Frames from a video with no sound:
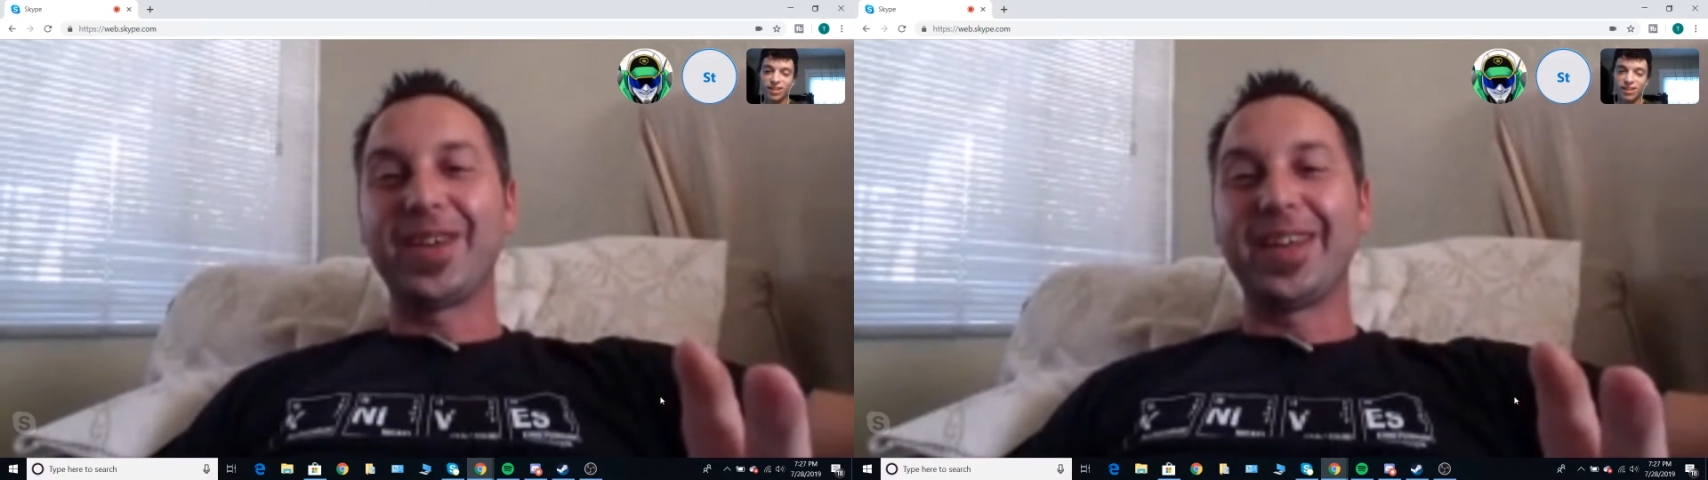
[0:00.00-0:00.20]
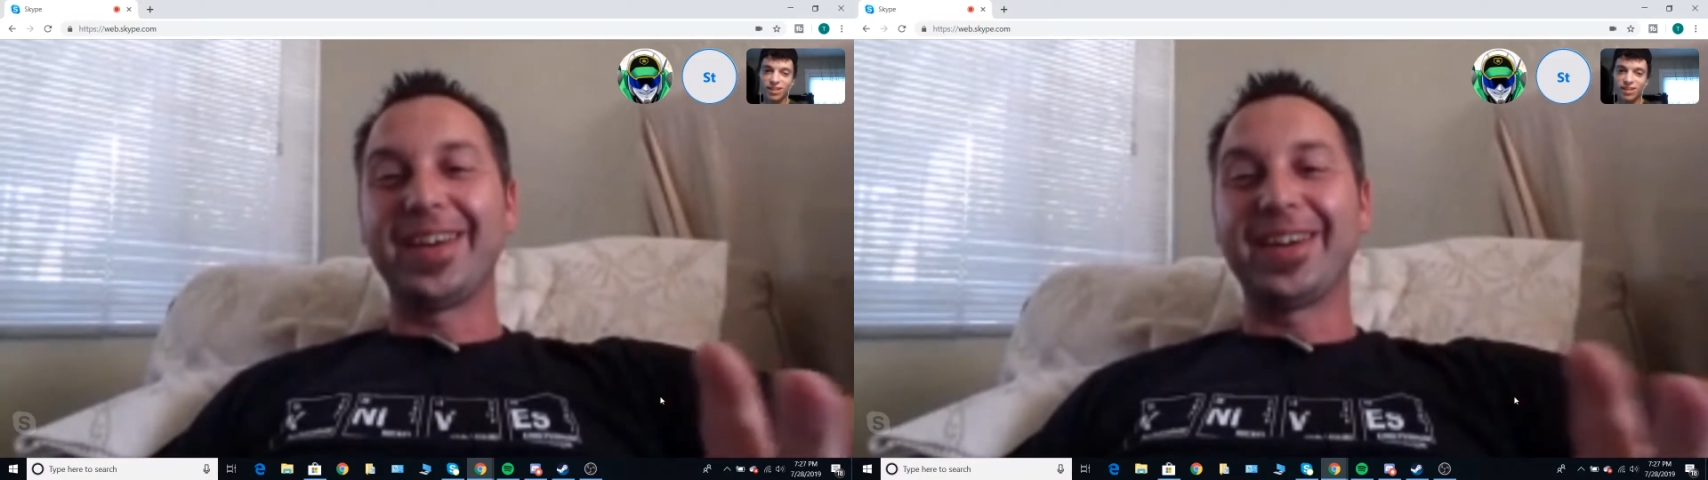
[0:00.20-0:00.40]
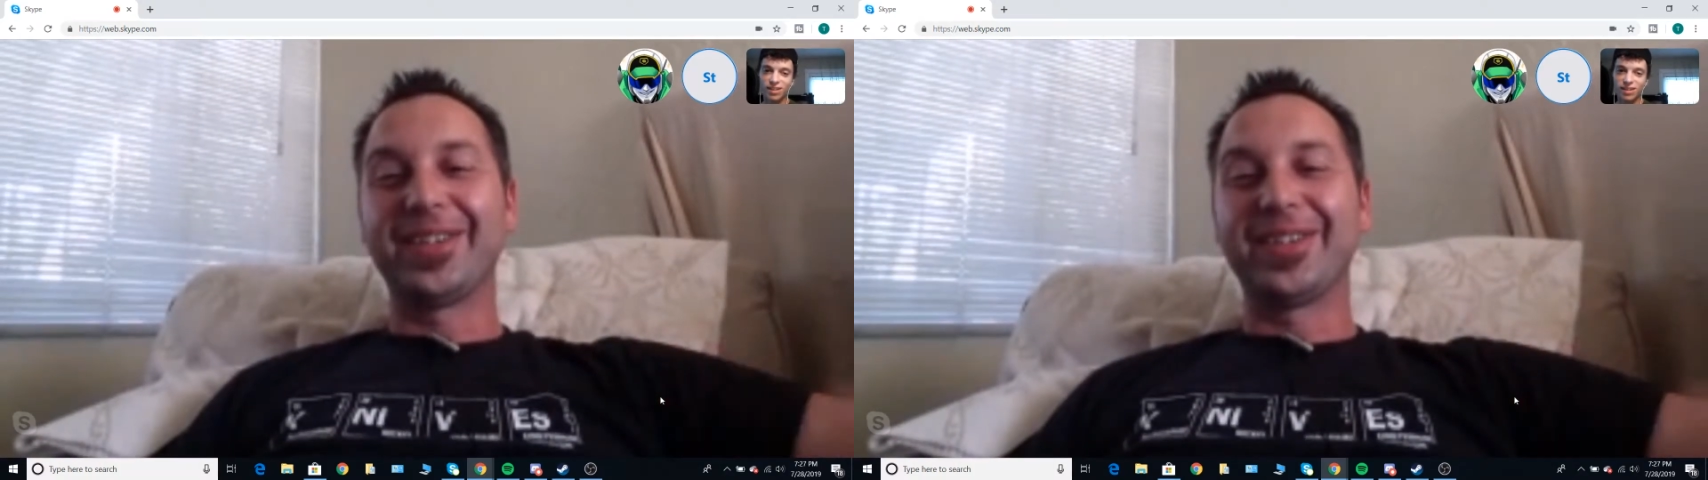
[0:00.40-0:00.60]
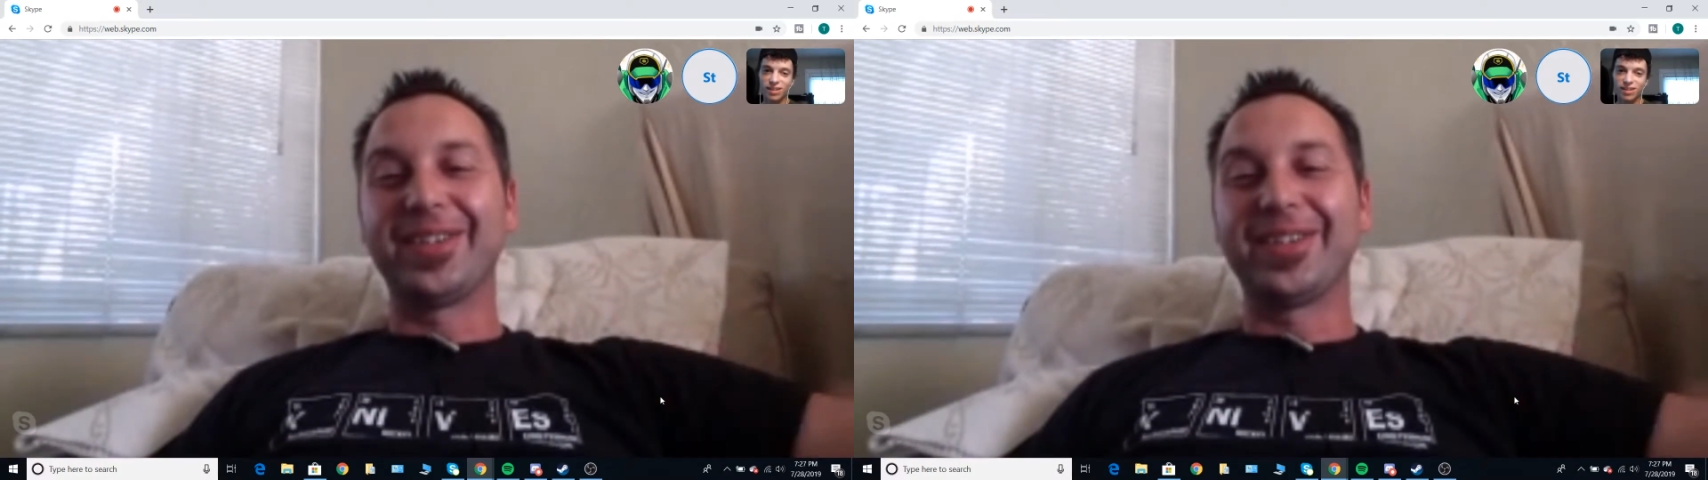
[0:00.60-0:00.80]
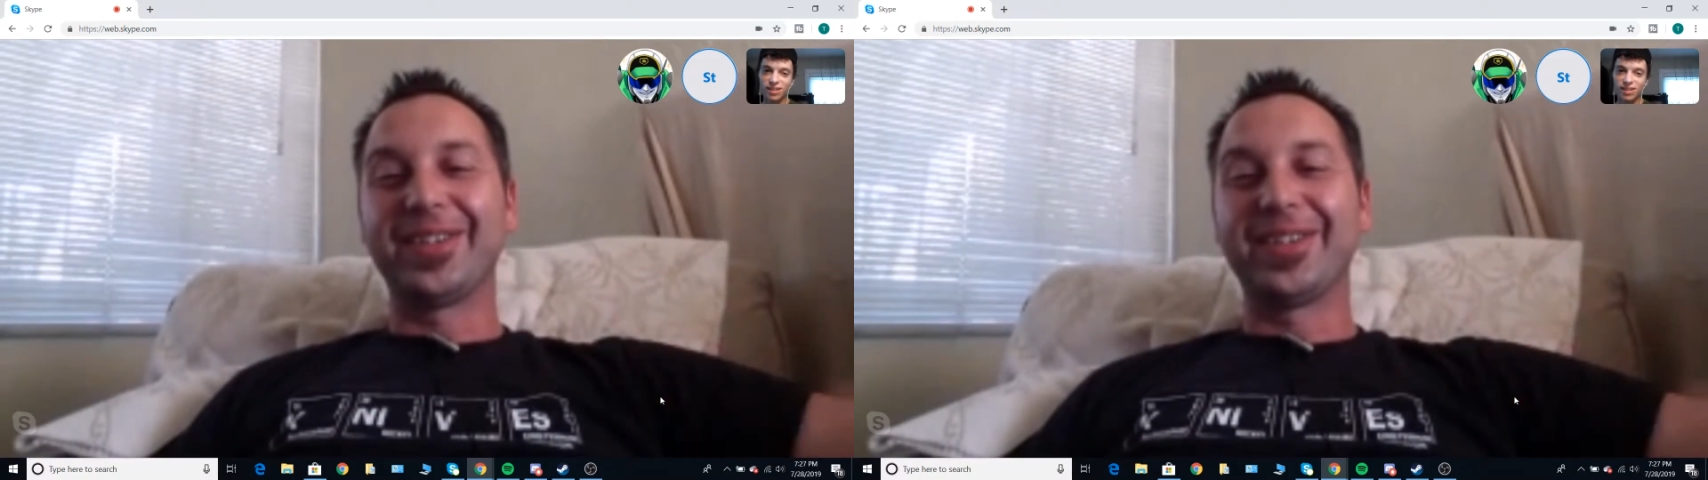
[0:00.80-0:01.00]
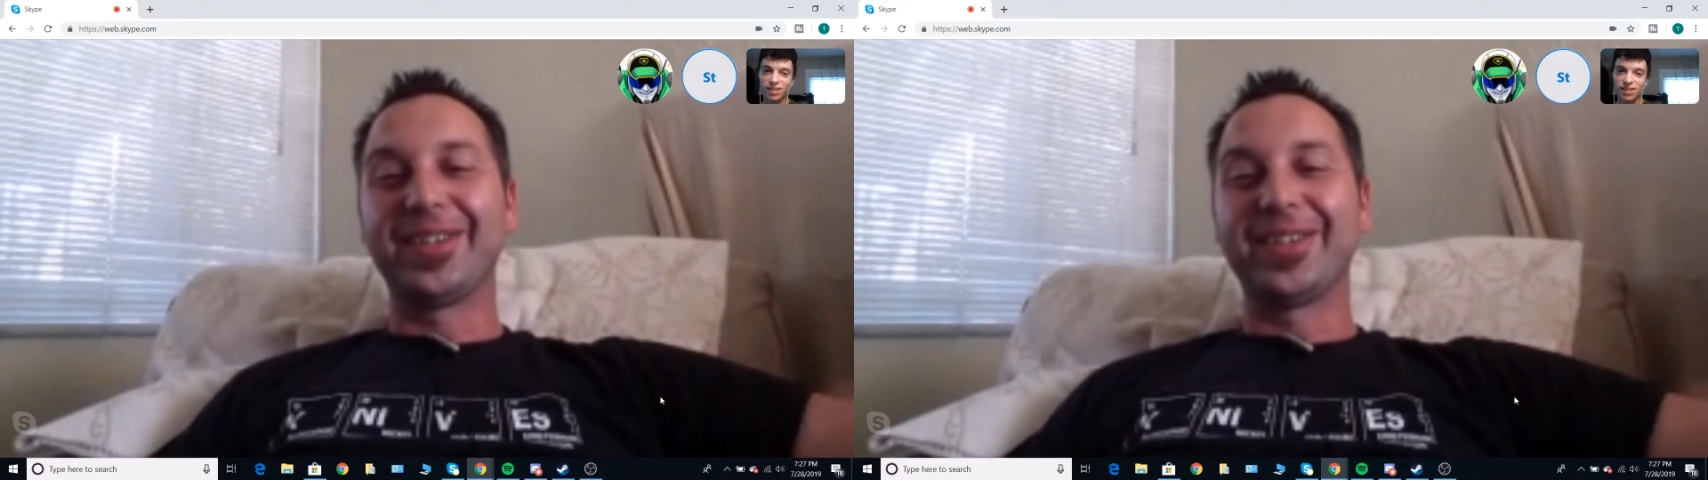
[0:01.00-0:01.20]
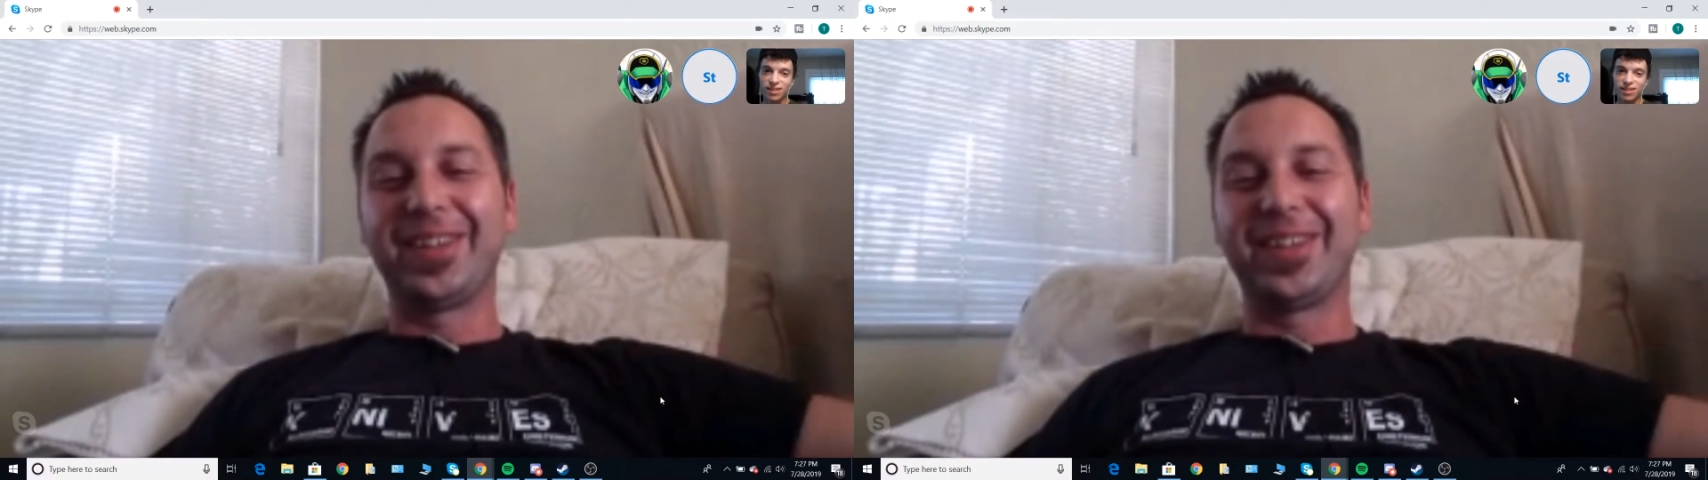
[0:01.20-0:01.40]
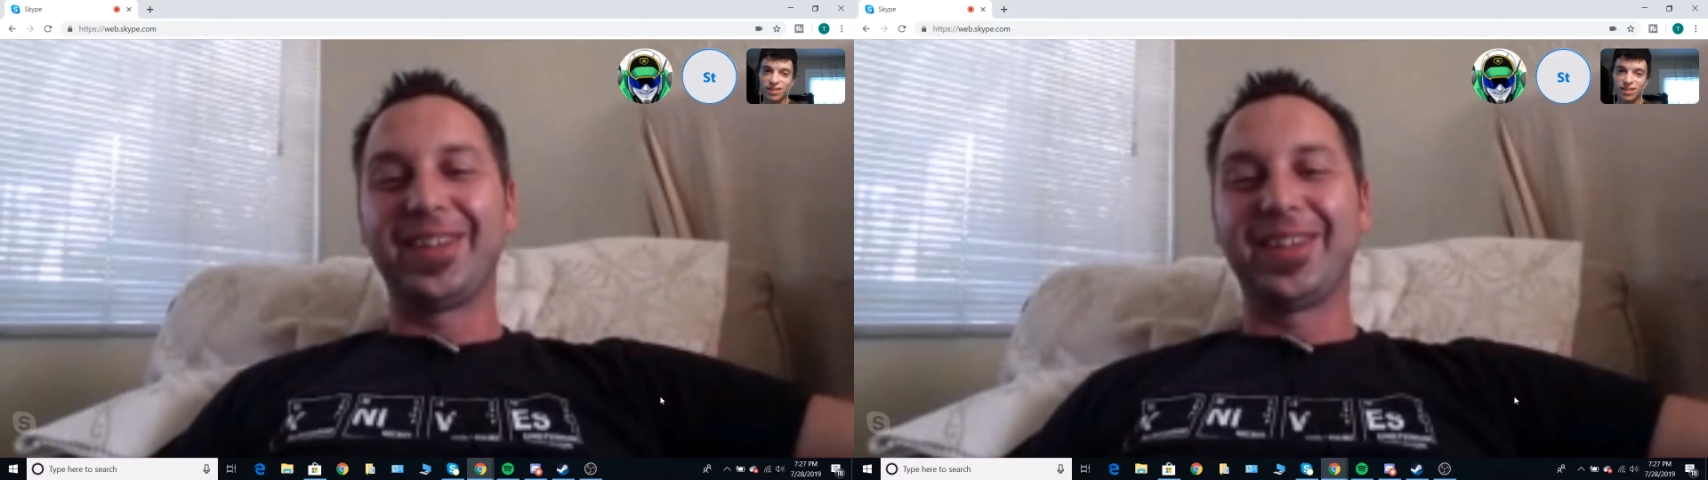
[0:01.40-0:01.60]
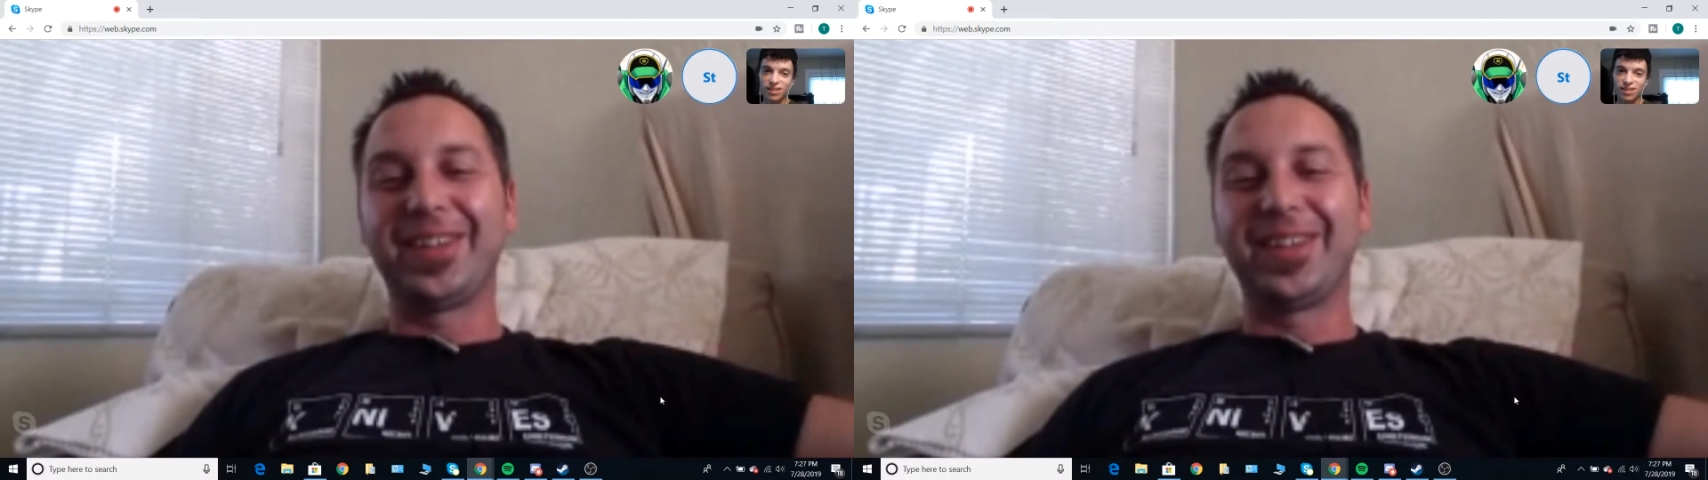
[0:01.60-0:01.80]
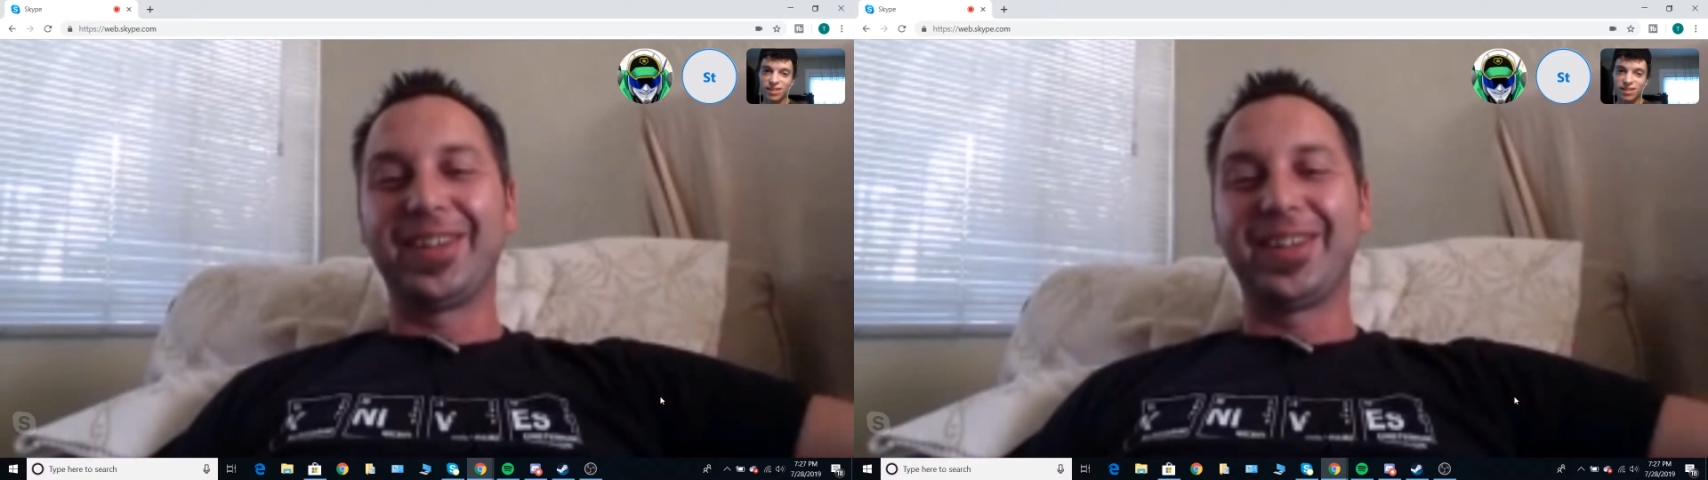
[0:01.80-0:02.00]
video.
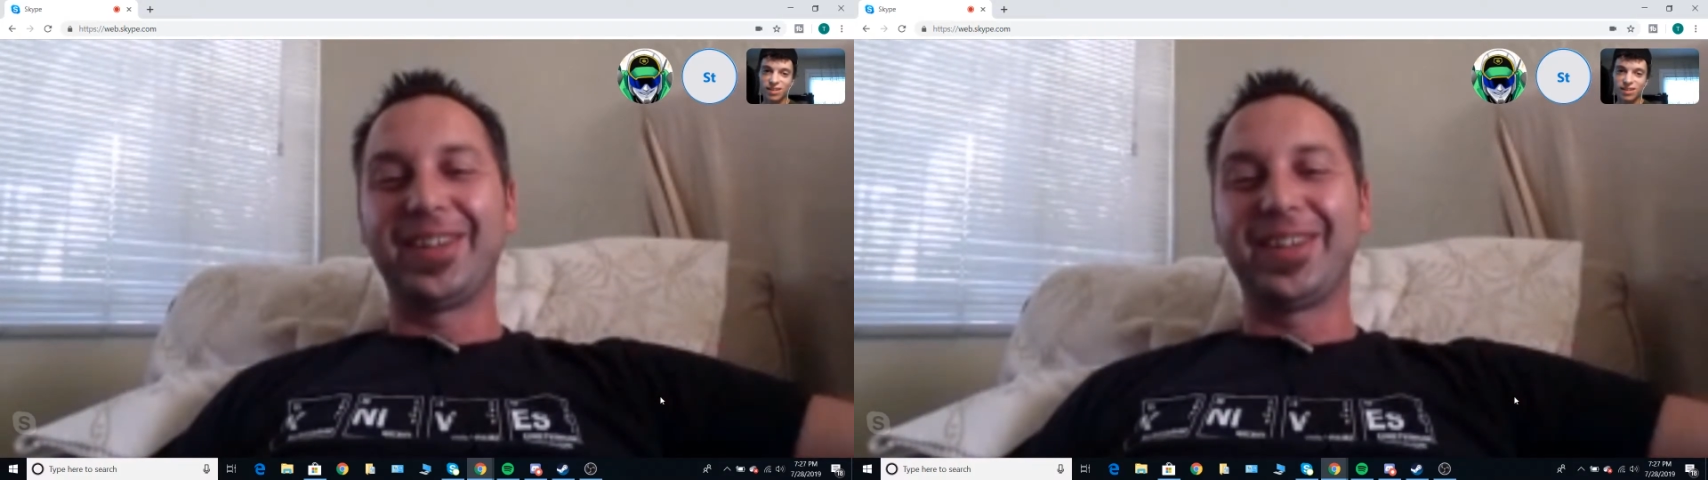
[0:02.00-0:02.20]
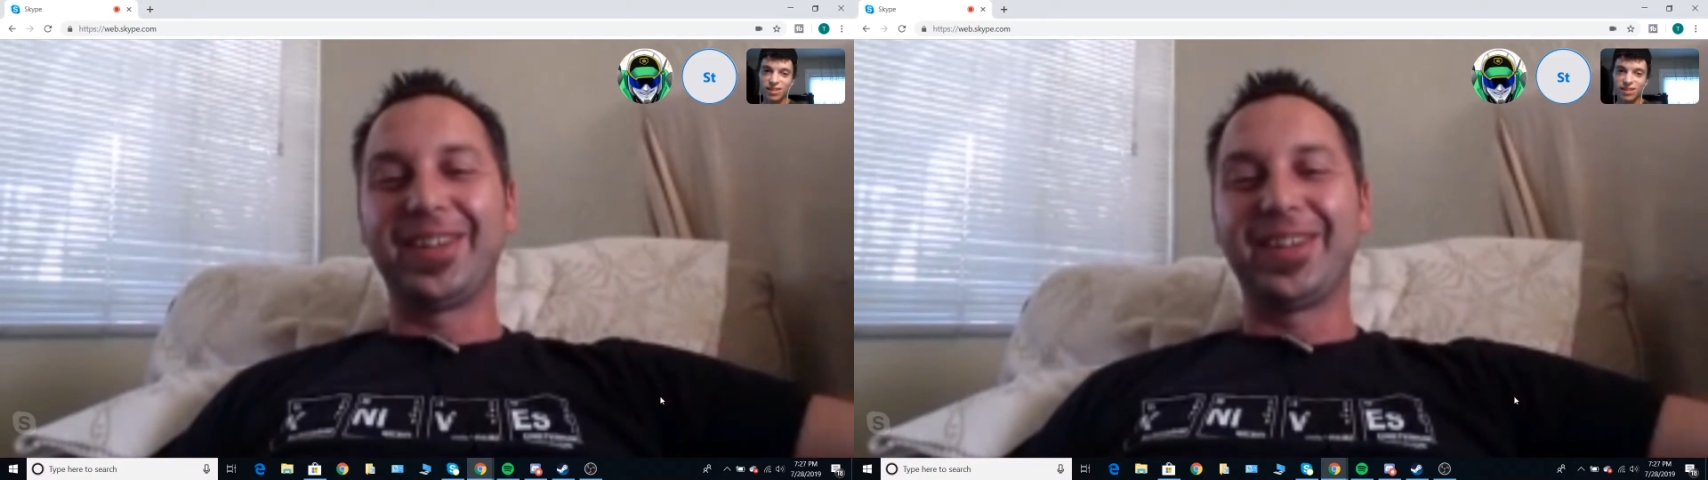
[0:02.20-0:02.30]
So